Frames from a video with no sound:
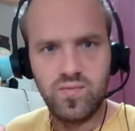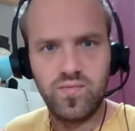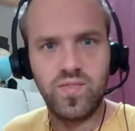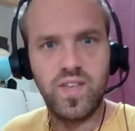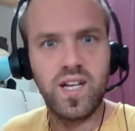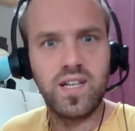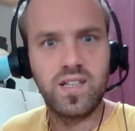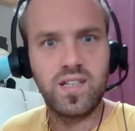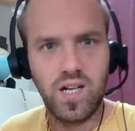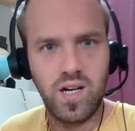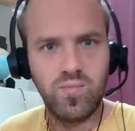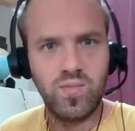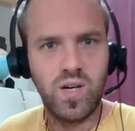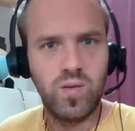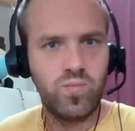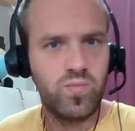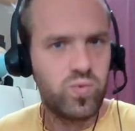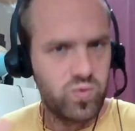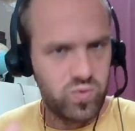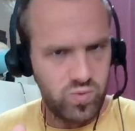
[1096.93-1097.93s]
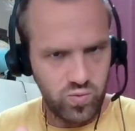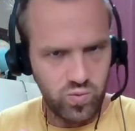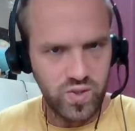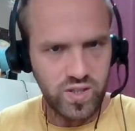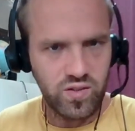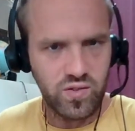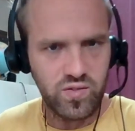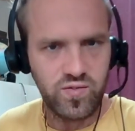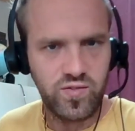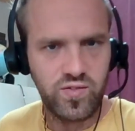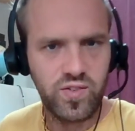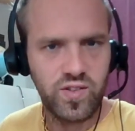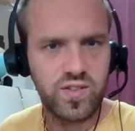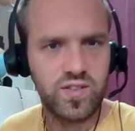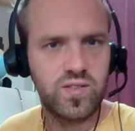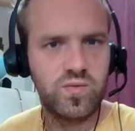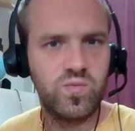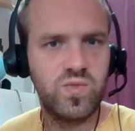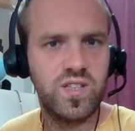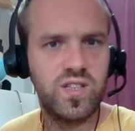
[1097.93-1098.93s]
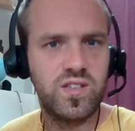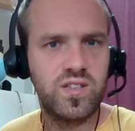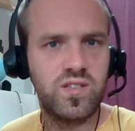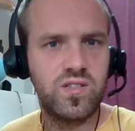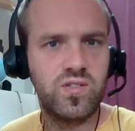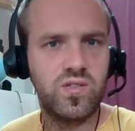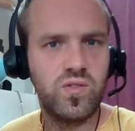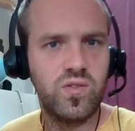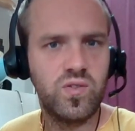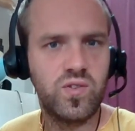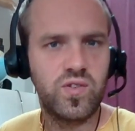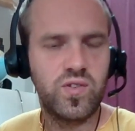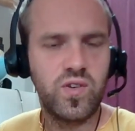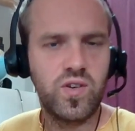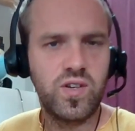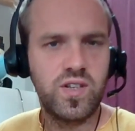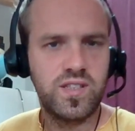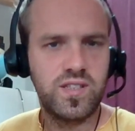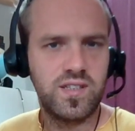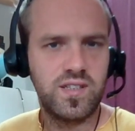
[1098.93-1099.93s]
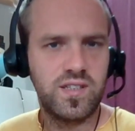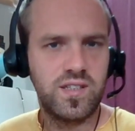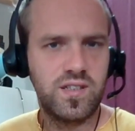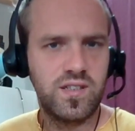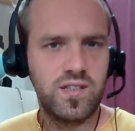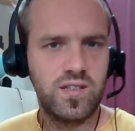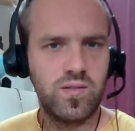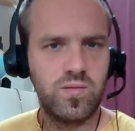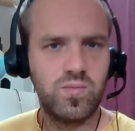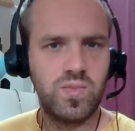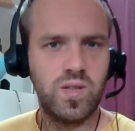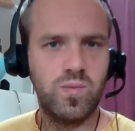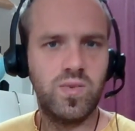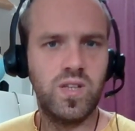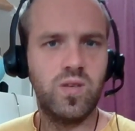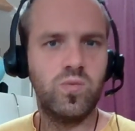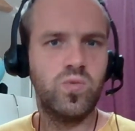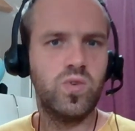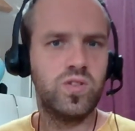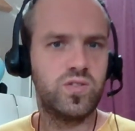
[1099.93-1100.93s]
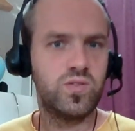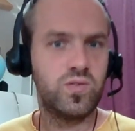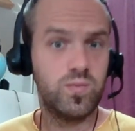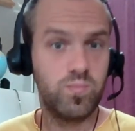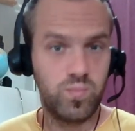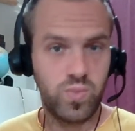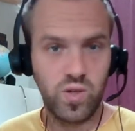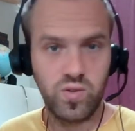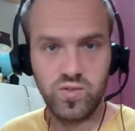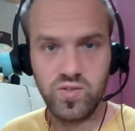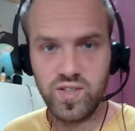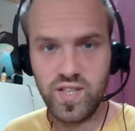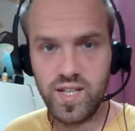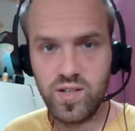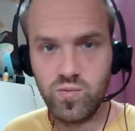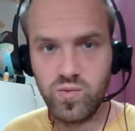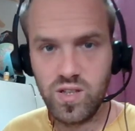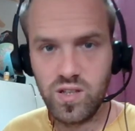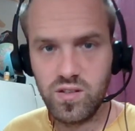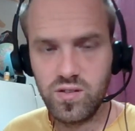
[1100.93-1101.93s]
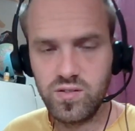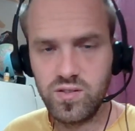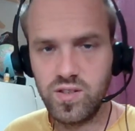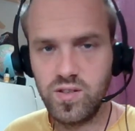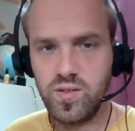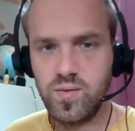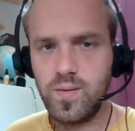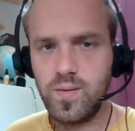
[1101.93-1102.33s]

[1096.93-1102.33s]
that come up when confronted with authority, people that want to impose their will on you,